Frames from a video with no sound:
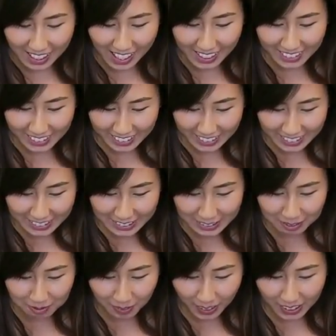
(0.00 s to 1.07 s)
I think I
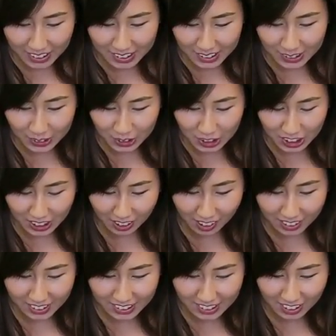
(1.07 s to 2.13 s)
just made a sushi
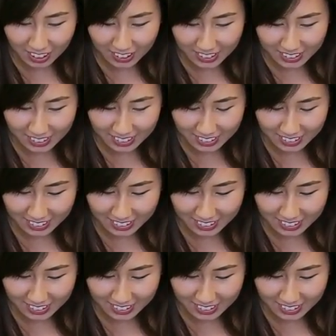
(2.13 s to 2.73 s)
hot dog.